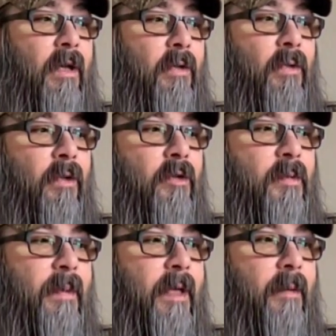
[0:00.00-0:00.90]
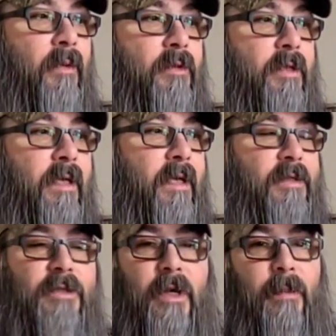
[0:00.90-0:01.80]
in order to be able to get a
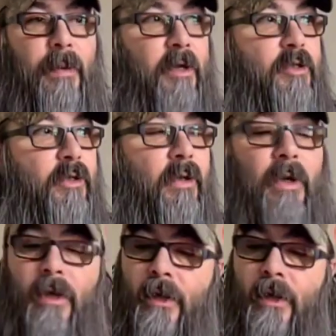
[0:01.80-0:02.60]
sight picture